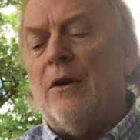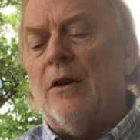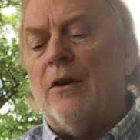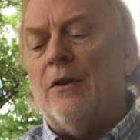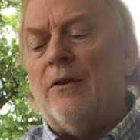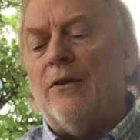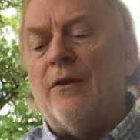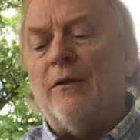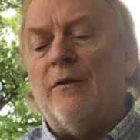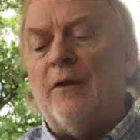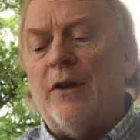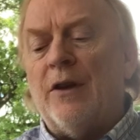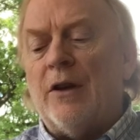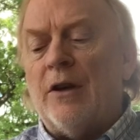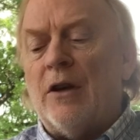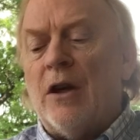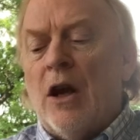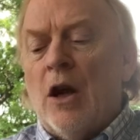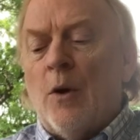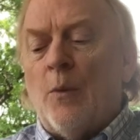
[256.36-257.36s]

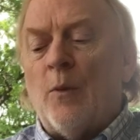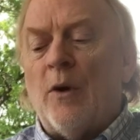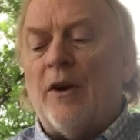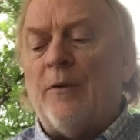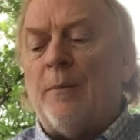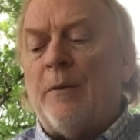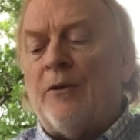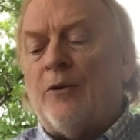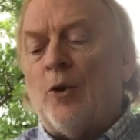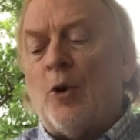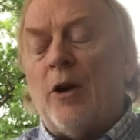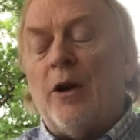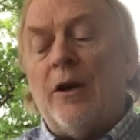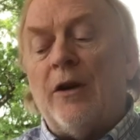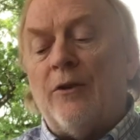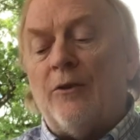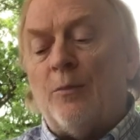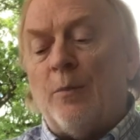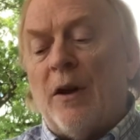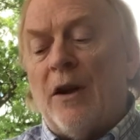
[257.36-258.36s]
severe respiratory
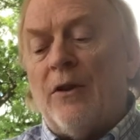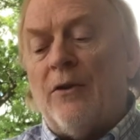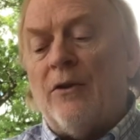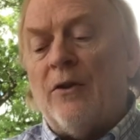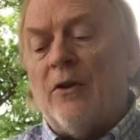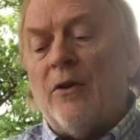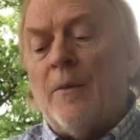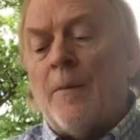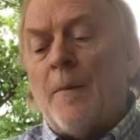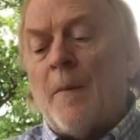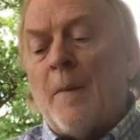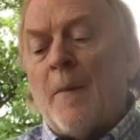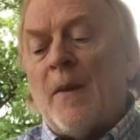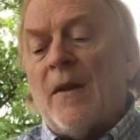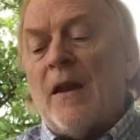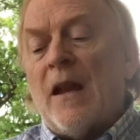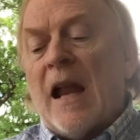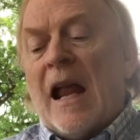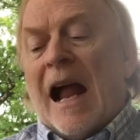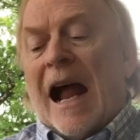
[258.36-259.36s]
distress,
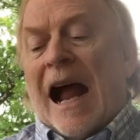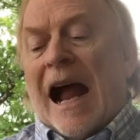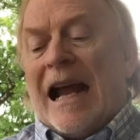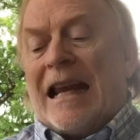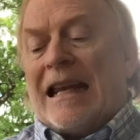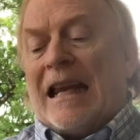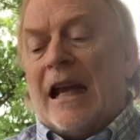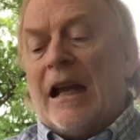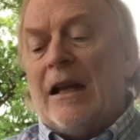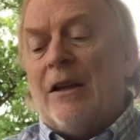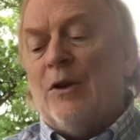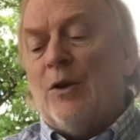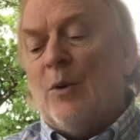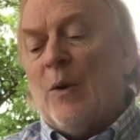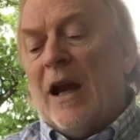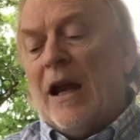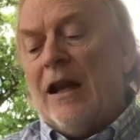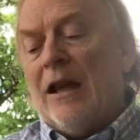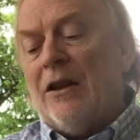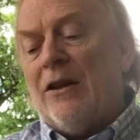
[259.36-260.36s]
I can't do
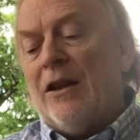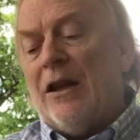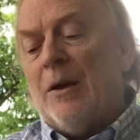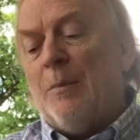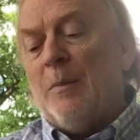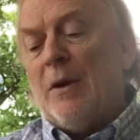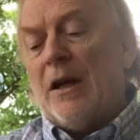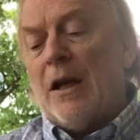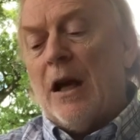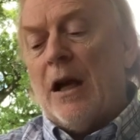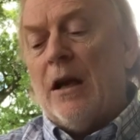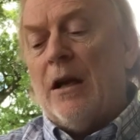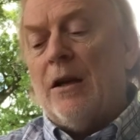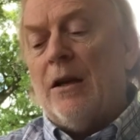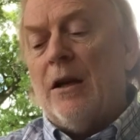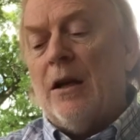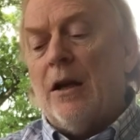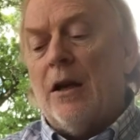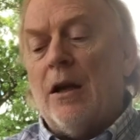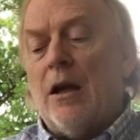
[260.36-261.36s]
anything
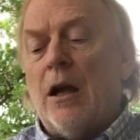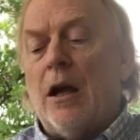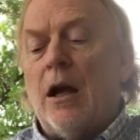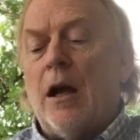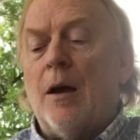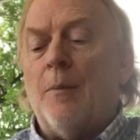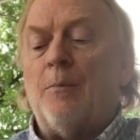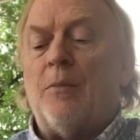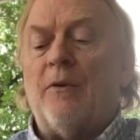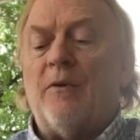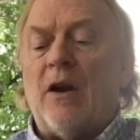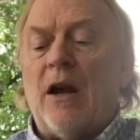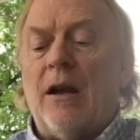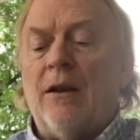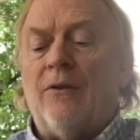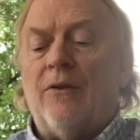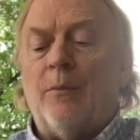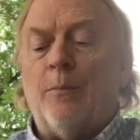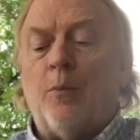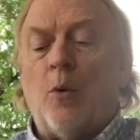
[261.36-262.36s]
beyond uh,
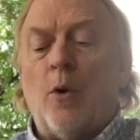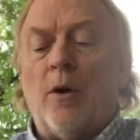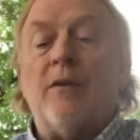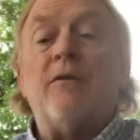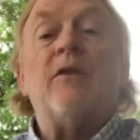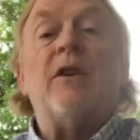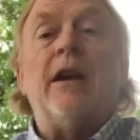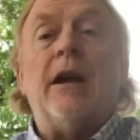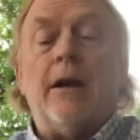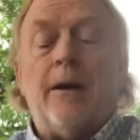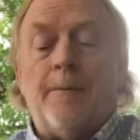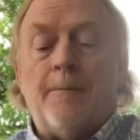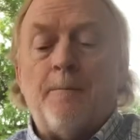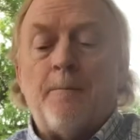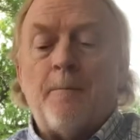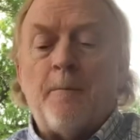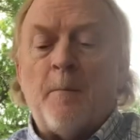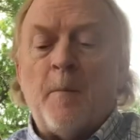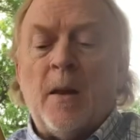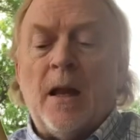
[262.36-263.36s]
provide supportive care.
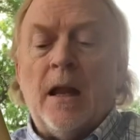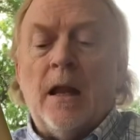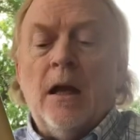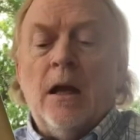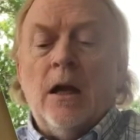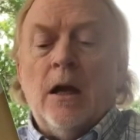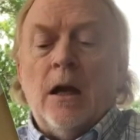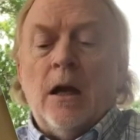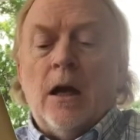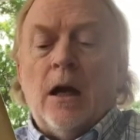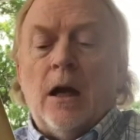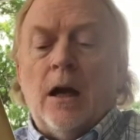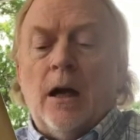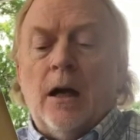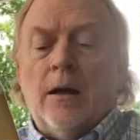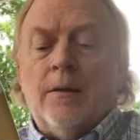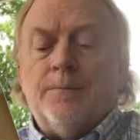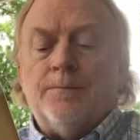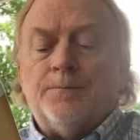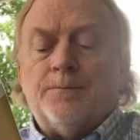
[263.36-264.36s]

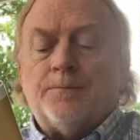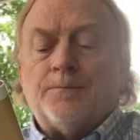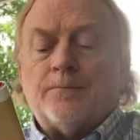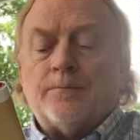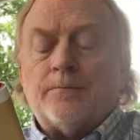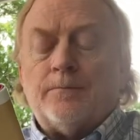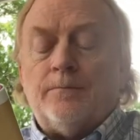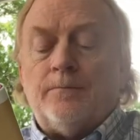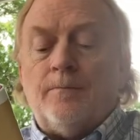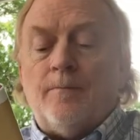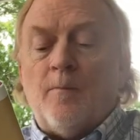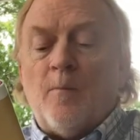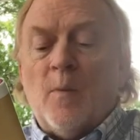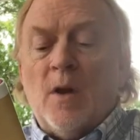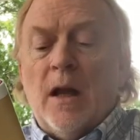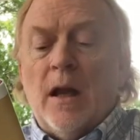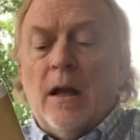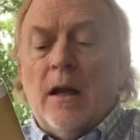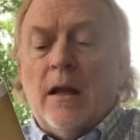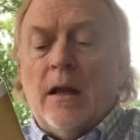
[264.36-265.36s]
Um,
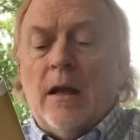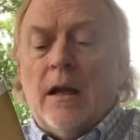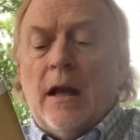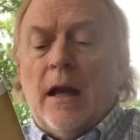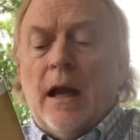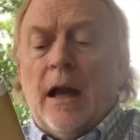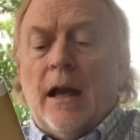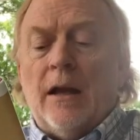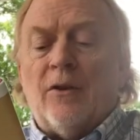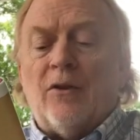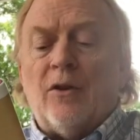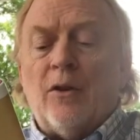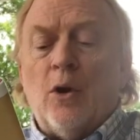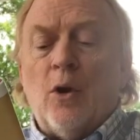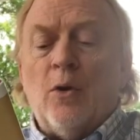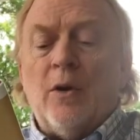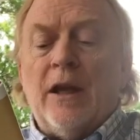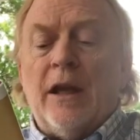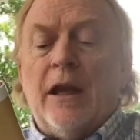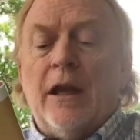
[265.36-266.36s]
and
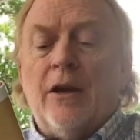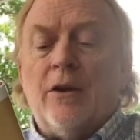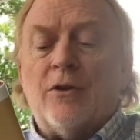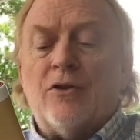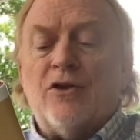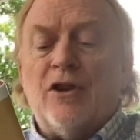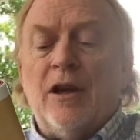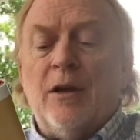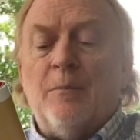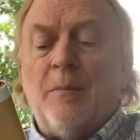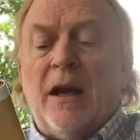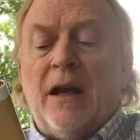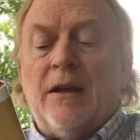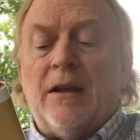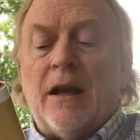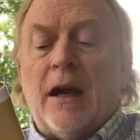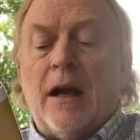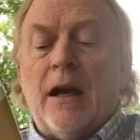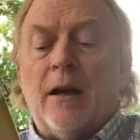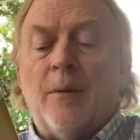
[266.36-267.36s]
slowly he or she may
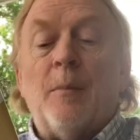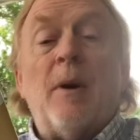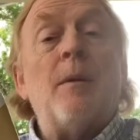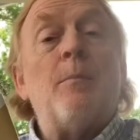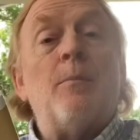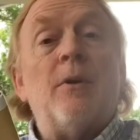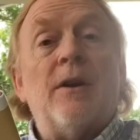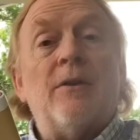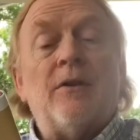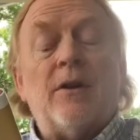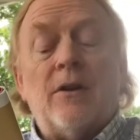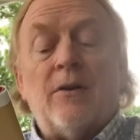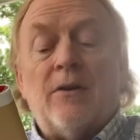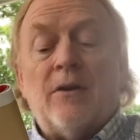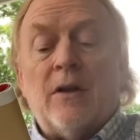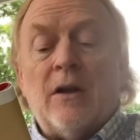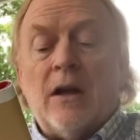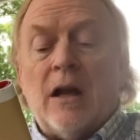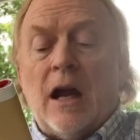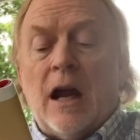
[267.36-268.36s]
die in my presence.
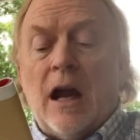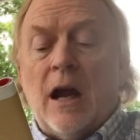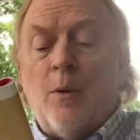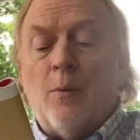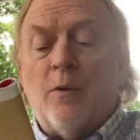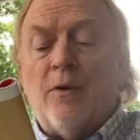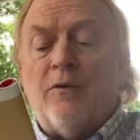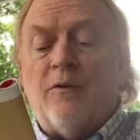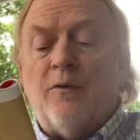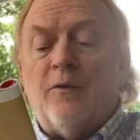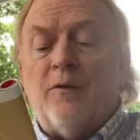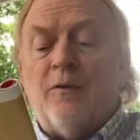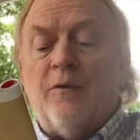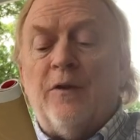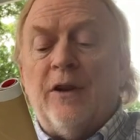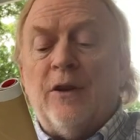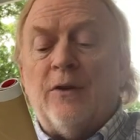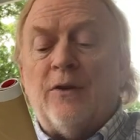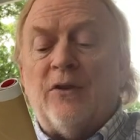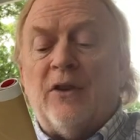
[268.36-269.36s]
I will
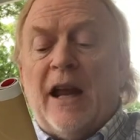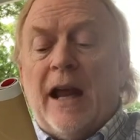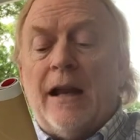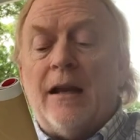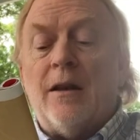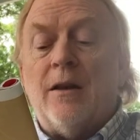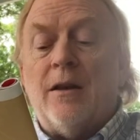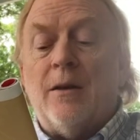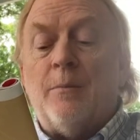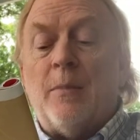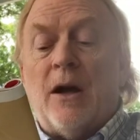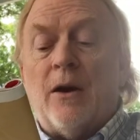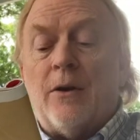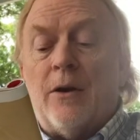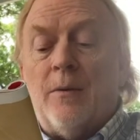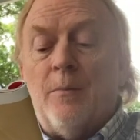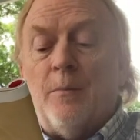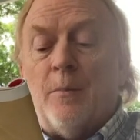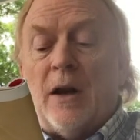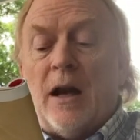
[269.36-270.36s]
feel saddened about
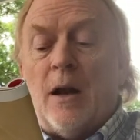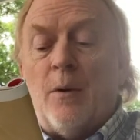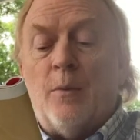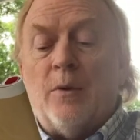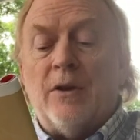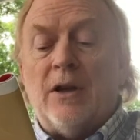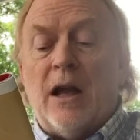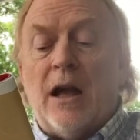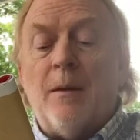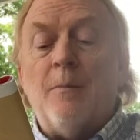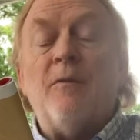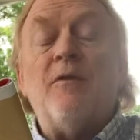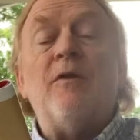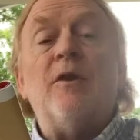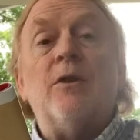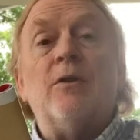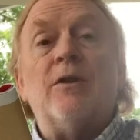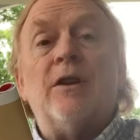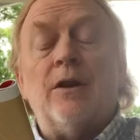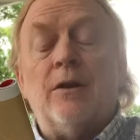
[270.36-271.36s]
it, but I will not
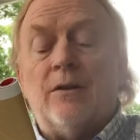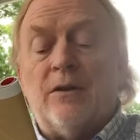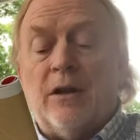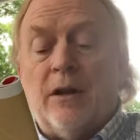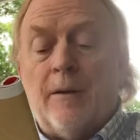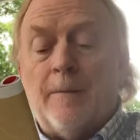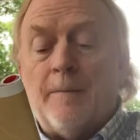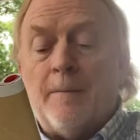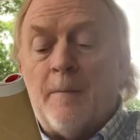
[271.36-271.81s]
feel guilty.